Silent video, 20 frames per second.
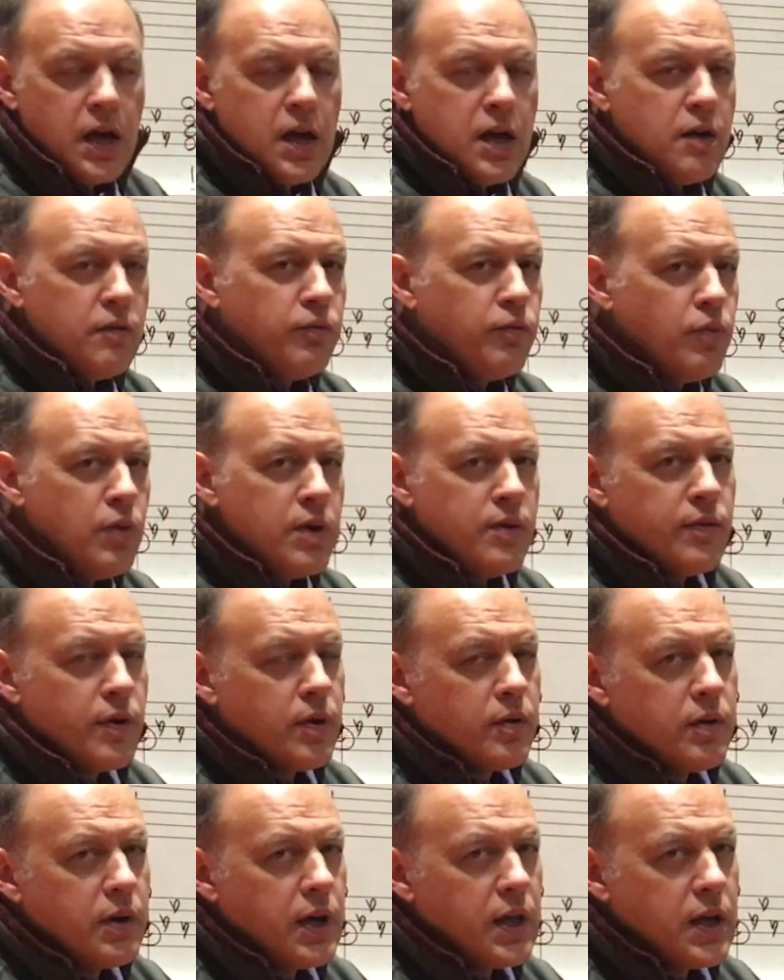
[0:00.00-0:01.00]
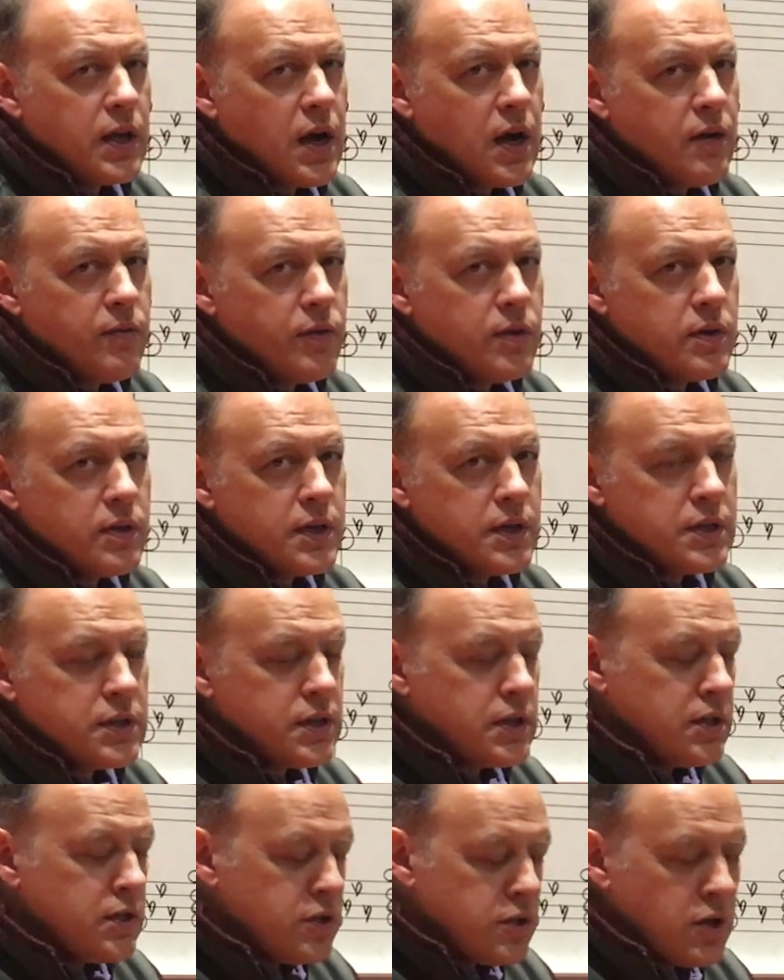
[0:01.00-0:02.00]
if we've already covered
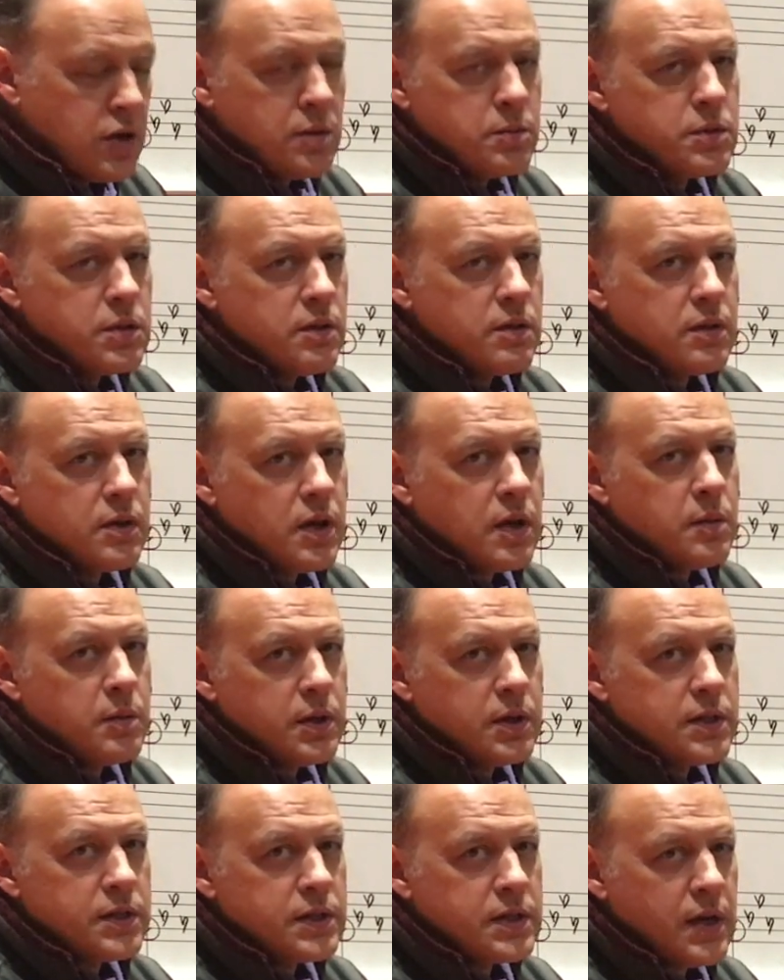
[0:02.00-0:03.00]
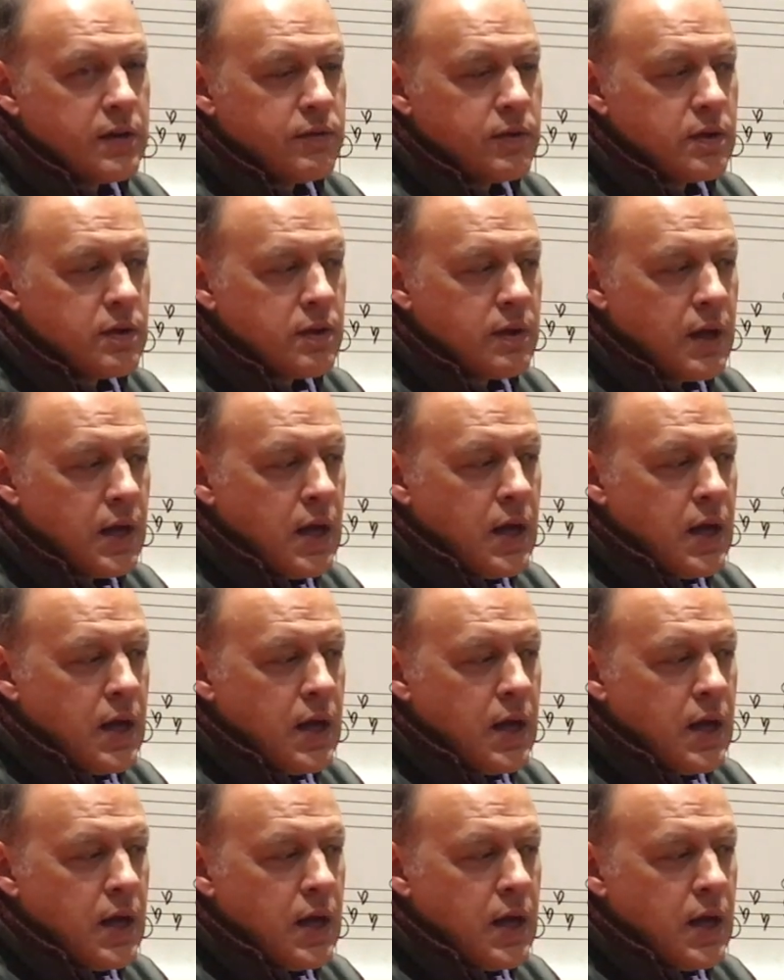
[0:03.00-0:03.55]
this in terms of the dominant 7th,